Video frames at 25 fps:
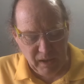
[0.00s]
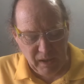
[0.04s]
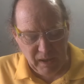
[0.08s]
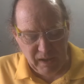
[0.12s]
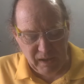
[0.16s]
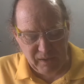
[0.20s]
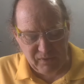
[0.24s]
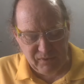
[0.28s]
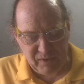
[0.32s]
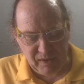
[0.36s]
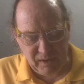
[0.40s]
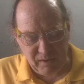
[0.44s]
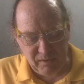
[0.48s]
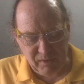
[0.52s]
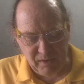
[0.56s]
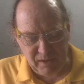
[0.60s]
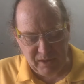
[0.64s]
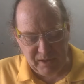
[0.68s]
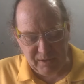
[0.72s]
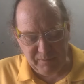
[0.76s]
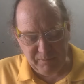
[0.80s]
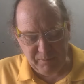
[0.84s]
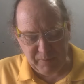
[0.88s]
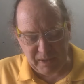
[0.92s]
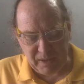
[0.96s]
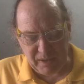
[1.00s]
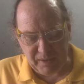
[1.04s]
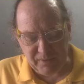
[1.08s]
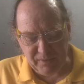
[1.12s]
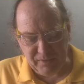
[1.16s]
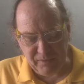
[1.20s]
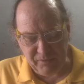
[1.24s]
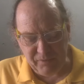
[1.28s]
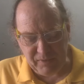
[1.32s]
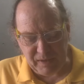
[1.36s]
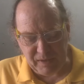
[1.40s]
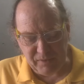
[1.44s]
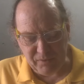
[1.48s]
As outlined by the
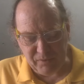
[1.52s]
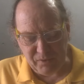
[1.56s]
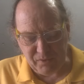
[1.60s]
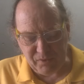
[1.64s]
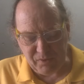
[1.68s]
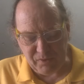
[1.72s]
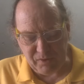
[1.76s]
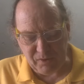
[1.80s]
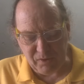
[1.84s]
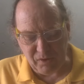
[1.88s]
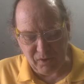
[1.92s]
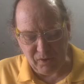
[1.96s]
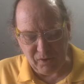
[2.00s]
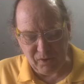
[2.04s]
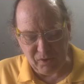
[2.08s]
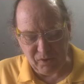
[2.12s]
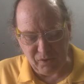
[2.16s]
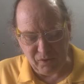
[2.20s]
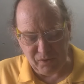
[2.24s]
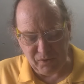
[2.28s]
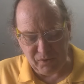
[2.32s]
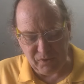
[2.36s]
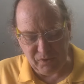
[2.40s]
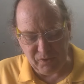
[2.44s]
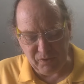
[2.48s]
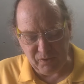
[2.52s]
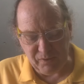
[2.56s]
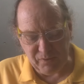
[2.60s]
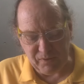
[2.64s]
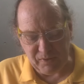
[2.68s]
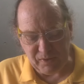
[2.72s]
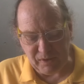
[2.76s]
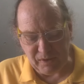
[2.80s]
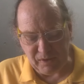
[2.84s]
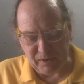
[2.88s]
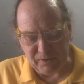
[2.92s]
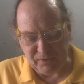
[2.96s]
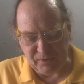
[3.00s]
founders in Article 2 of the
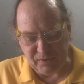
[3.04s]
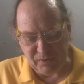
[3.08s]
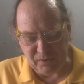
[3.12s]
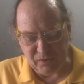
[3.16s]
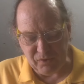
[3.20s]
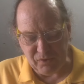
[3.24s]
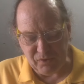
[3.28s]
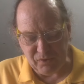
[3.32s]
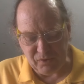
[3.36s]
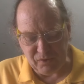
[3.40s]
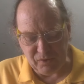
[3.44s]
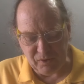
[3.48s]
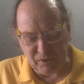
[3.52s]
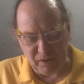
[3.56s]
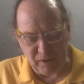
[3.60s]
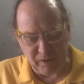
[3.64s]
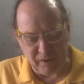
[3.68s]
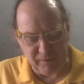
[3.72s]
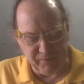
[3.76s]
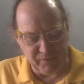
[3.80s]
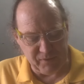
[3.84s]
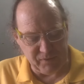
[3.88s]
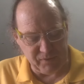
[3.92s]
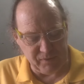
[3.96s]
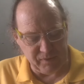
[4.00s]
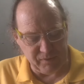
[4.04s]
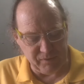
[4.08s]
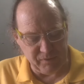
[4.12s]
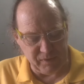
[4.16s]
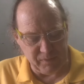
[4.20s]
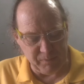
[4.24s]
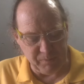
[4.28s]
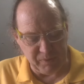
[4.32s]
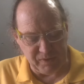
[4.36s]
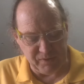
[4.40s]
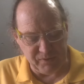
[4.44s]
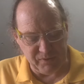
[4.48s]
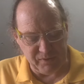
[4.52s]
Constitution, the office of the
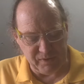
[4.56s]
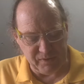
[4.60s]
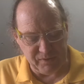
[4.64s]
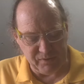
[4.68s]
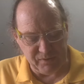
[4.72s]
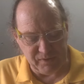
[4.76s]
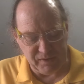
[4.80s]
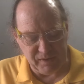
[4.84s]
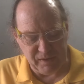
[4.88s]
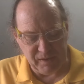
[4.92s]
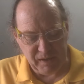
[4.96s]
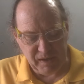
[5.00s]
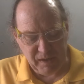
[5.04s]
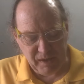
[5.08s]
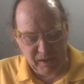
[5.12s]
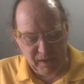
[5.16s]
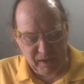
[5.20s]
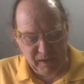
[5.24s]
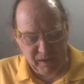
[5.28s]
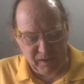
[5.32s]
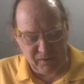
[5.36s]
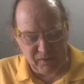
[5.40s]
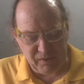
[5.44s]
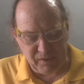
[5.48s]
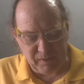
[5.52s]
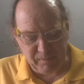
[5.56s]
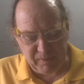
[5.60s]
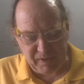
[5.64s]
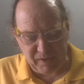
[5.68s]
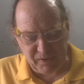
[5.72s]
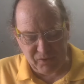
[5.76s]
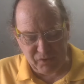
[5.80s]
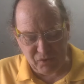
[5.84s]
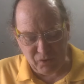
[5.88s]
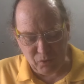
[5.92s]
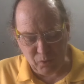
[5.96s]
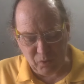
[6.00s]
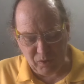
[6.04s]
presidency is a
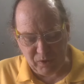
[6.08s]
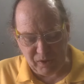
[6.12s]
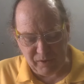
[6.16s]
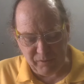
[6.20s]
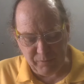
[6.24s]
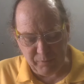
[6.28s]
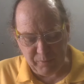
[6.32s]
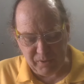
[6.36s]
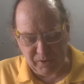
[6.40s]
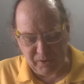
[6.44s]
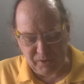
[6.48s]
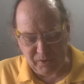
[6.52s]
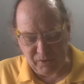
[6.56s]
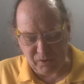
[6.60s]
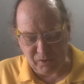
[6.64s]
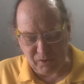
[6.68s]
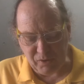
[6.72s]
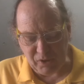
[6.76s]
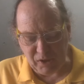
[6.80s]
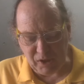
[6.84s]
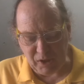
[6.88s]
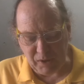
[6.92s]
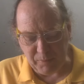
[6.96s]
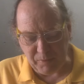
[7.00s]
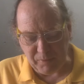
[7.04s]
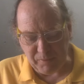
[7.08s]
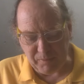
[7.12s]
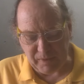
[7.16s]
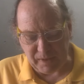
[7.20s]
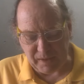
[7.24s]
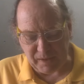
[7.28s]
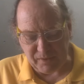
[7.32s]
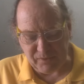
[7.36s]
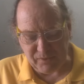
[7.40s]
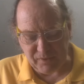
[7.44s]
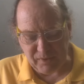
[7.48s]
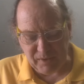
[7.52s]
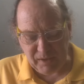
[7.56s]
masterwork of political
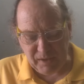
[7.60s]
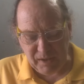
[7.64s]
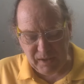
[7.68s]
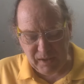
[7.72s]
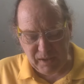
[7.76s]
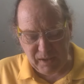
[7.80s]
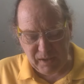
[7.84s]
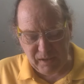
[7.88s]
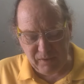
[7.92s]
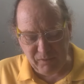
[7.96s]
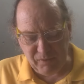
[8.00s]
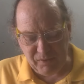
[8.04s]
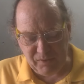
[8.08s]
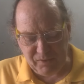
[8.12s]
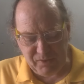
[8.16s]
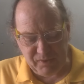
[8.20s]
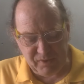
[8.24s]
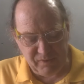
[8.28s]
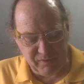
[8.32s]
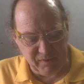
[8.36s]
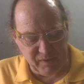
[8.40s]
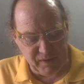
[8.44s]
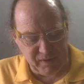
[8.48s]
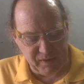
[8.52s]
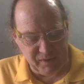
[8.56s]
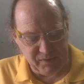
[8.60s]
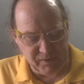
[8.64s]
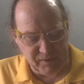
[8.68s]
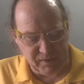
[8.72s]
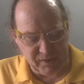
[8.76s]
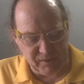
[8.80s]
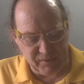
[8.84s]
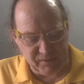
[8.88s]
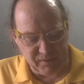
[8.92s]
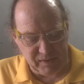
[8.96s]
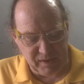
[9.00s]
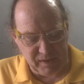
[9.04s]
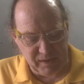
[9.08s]
compromise. It was devised
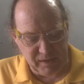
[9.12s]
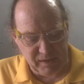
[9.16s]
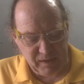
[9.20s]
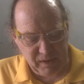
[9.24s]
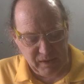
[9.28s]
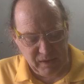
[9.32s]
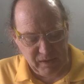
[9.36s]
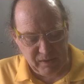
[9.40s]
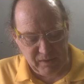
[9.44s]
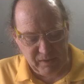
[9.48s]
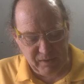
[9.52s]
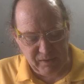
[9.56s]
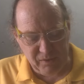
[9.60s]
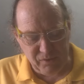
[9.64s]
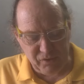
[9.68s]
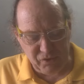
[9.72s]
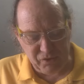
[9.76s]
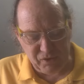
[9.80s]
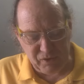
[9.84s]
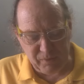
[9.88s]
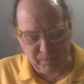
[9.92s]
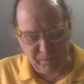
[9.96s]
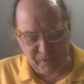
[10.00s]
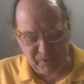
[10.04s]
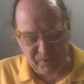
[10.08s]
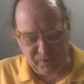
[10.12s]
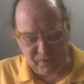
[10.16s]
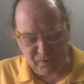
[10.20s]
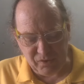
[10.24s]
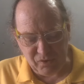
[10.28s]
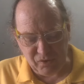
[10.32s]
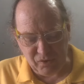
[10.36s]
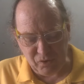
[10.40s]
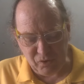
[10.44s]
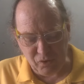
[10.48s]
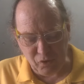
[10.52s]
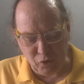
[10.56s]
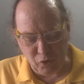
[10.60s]
as a leadership
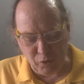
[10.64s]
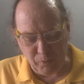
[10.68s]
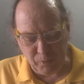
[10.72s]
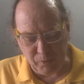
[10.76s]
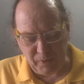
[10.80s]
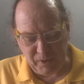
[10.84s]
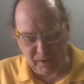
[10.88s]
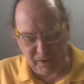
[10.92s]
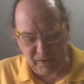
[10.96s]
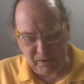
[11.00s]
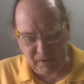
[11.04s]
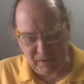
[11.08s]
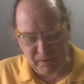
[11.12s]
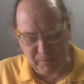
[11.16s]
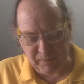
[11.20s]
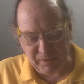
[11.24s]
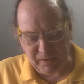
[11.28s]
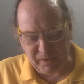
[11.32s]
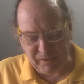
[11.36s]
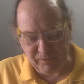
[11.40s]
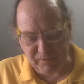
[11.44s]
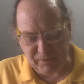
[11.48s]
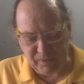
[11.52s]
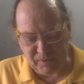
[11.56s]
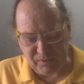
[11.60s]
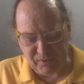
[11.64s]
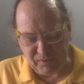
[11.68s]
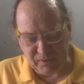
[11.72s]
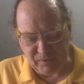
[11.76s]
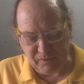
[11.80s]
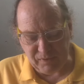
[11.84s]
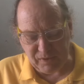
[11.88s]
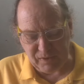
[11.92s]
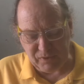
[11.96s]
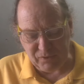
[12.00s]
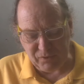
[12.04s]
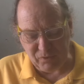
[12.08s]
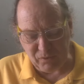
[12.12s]
position incorporating the benefits of
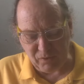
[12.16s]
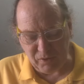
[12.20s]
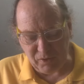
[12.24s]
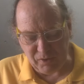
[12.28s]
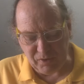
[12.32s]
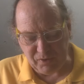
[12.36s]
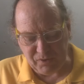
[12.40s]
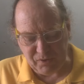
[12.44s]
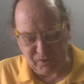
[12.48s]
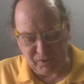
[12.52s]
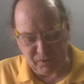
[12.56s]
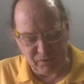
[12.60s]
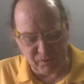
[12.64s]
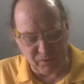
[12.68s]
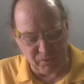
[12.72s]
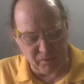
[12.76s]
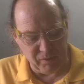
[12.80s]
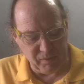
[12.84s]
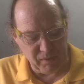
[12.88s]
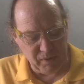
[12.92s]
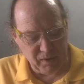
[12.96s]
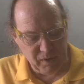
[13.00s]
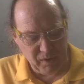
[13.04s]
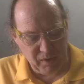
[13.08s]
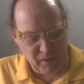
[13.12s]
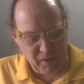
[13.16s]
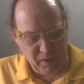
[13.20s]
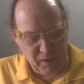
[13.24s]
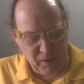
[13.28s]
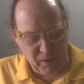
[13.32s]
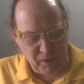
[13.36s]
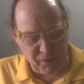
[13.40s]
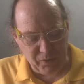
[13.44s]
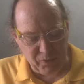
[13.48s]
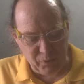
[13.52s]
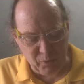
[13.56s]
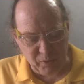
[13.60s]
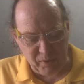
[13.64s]
a strong central
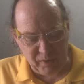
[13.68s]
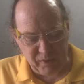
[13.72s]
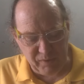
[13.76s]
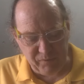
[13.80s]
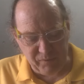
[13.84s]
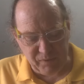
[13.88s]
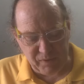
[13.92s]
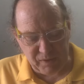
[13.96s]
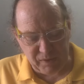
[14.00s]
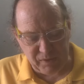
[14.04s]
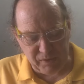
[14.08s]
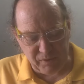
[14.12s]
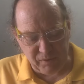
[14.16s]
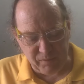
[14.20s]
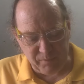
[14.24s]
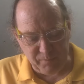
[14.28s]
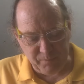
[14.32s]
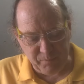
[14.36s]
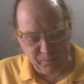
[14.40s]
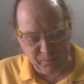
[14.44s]
authority figure,